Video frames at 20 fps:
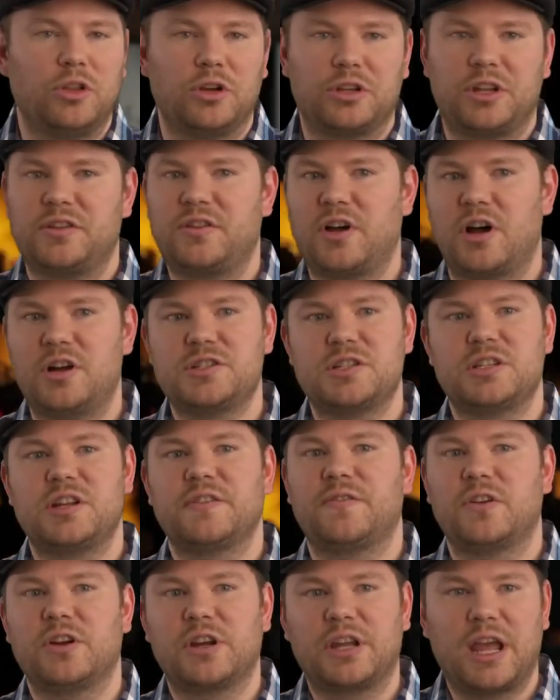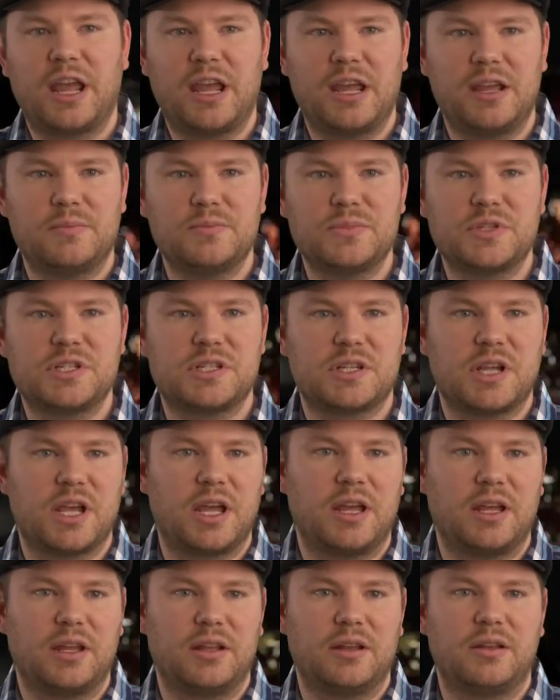looked at tons of different games
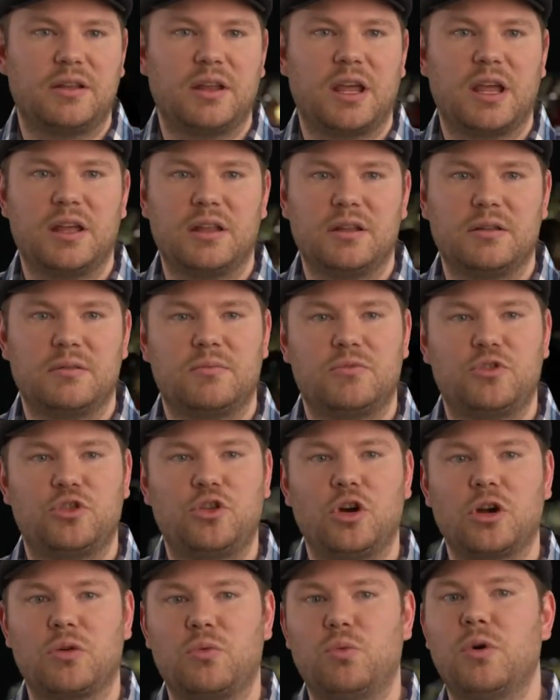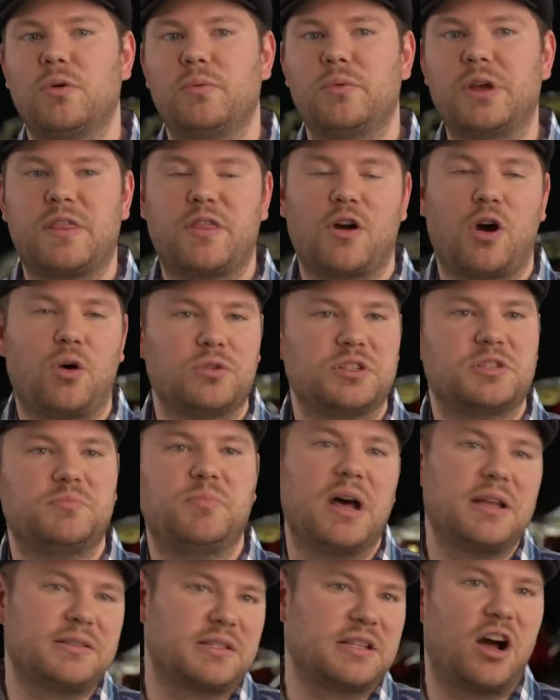and took what we thought was
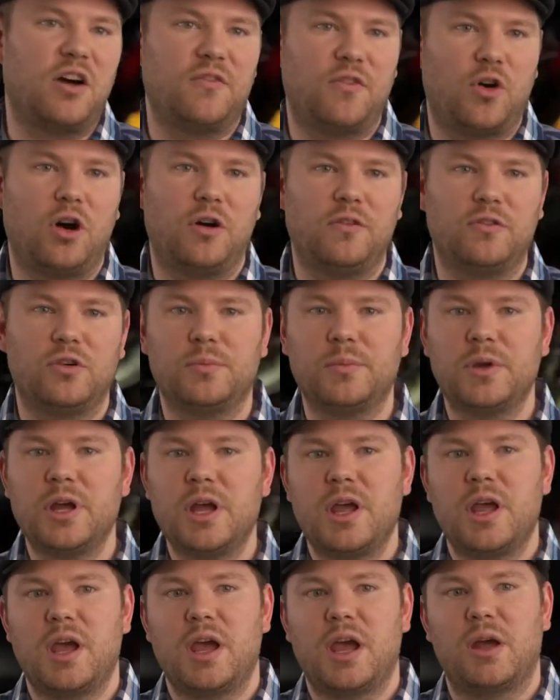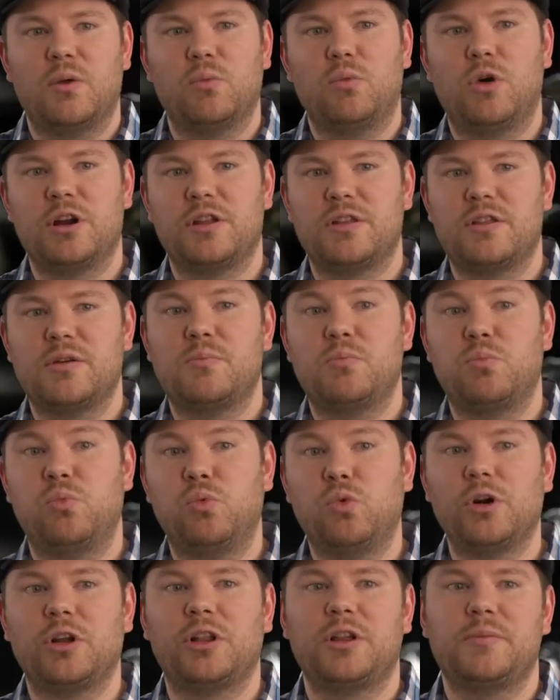best out of all of them. And one of the
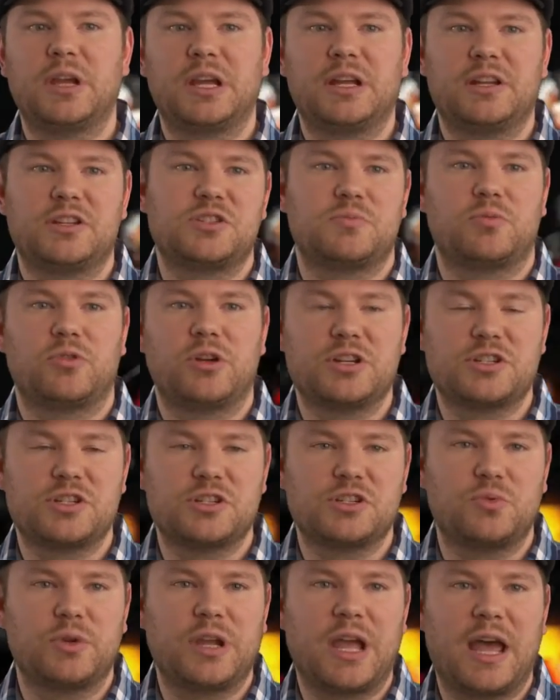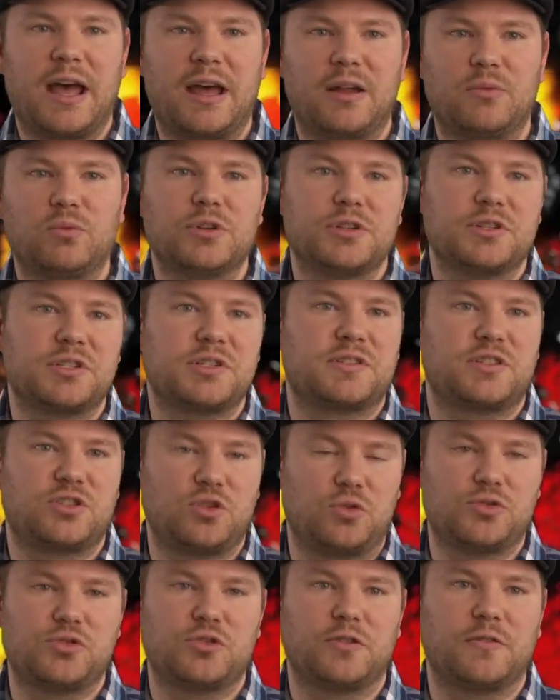really big inspirations we had was
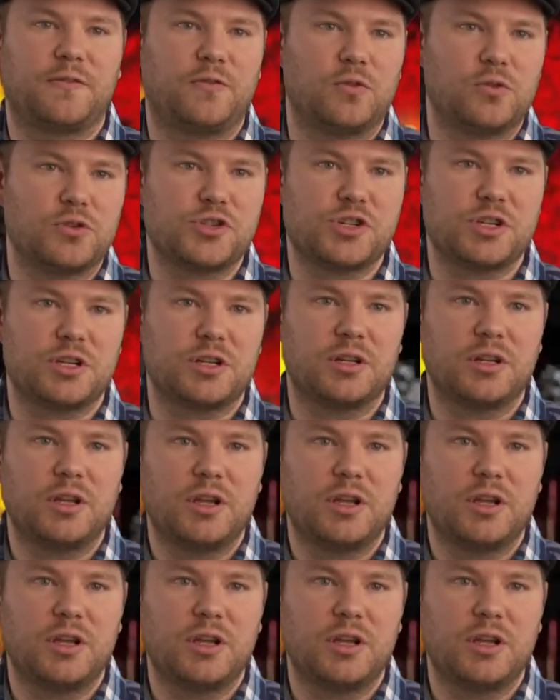Soldier of Fortune,